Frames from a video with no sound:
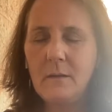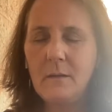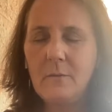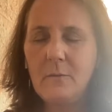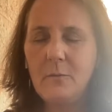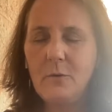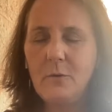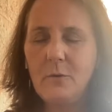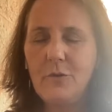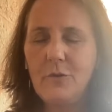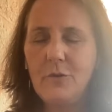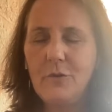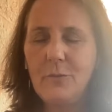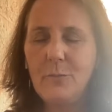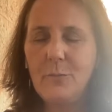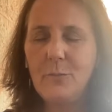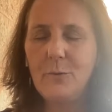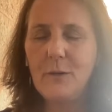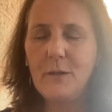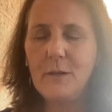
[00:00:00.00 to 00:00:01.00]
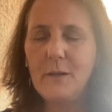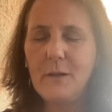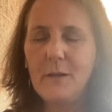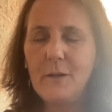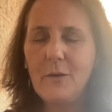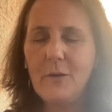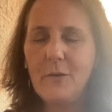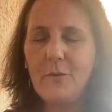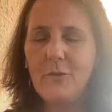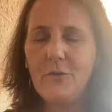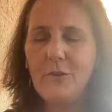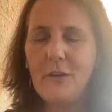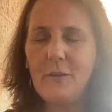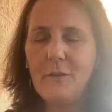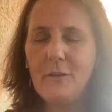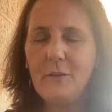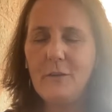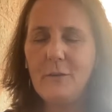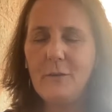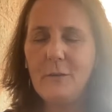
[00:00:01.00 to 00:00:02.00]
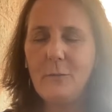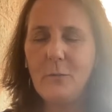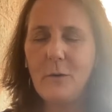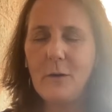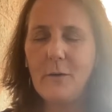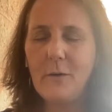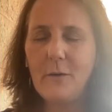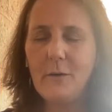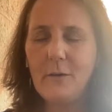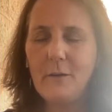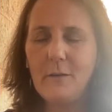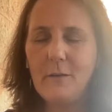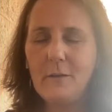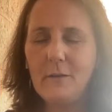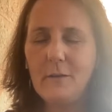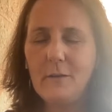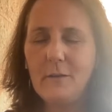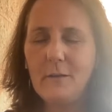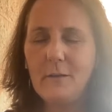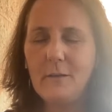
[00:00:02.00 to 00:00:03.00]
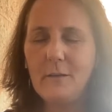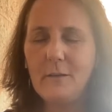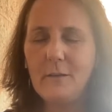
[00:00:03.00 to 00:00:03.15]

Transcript: And we're just bringing our gentle awareness.